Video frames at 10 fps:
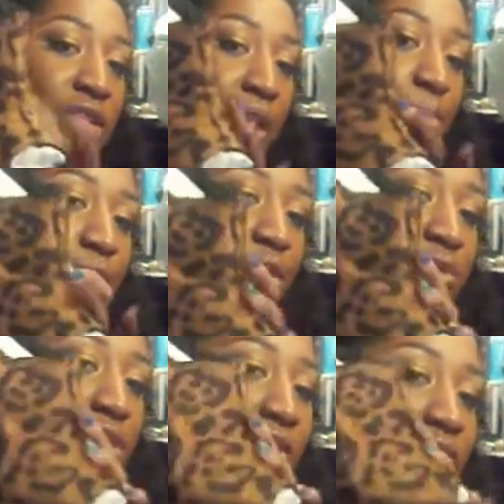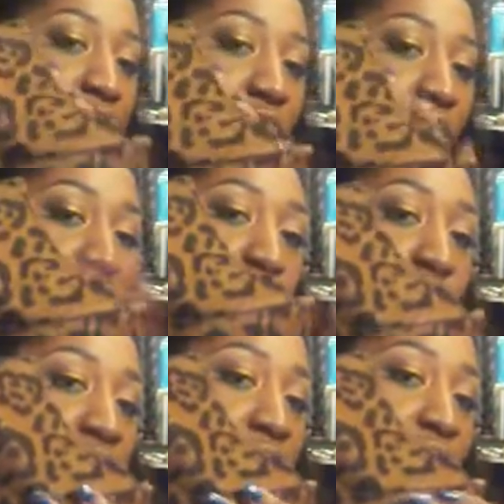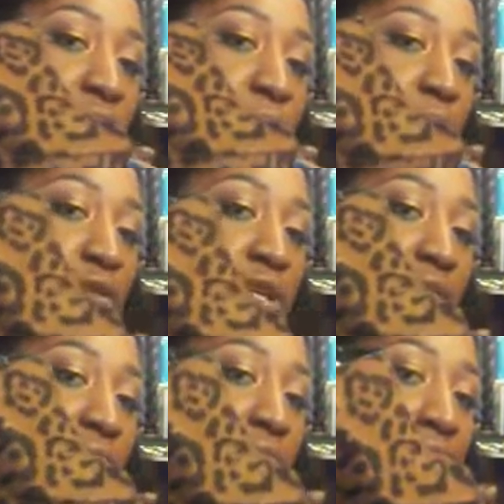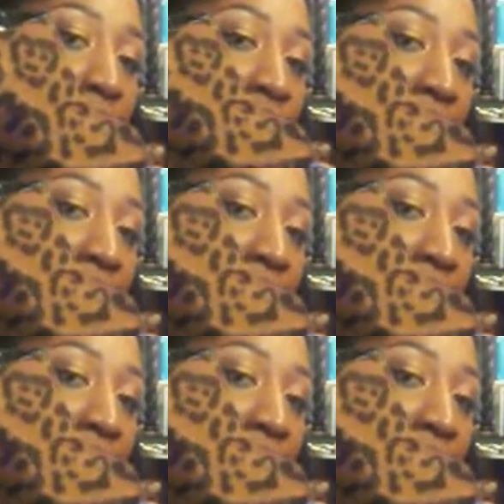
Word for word: leopard with the faux pony hair.